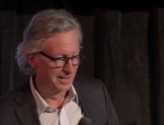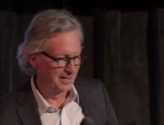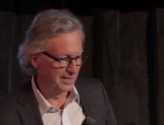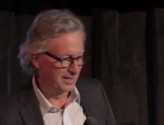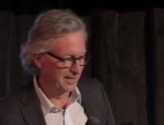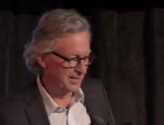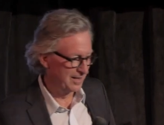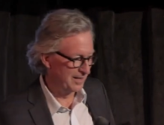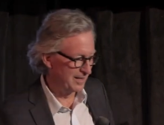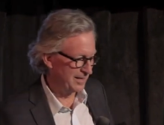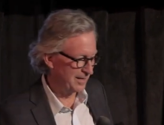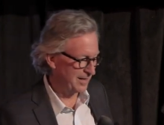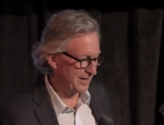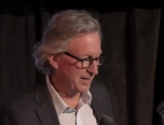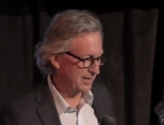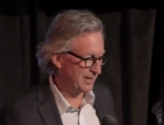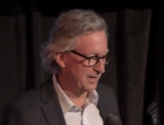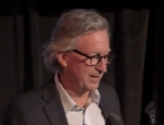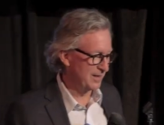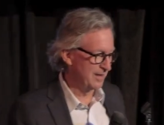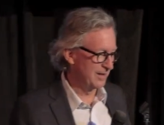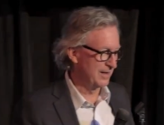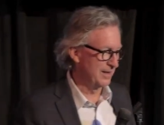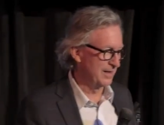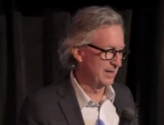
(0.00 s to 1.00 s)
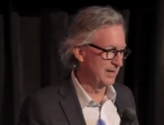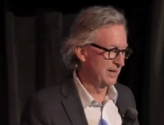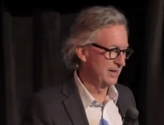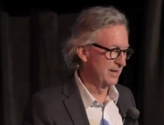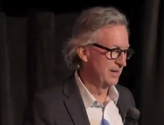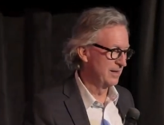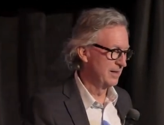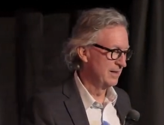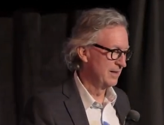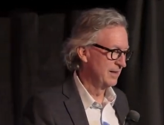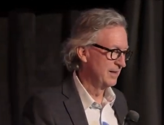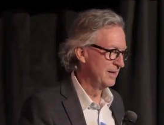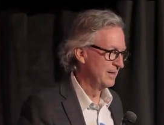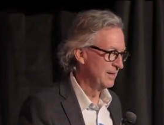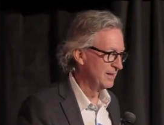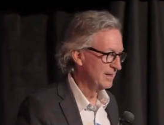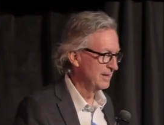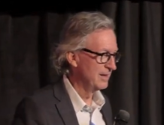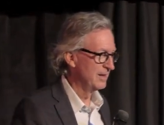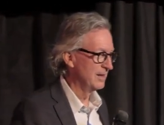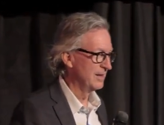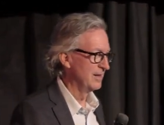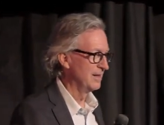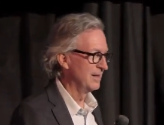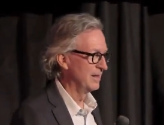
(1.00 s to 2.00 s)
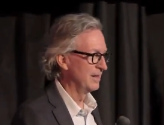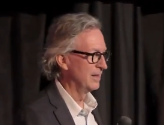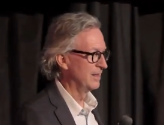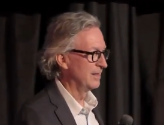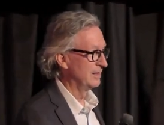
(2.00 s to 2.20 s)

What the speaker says: [no speech]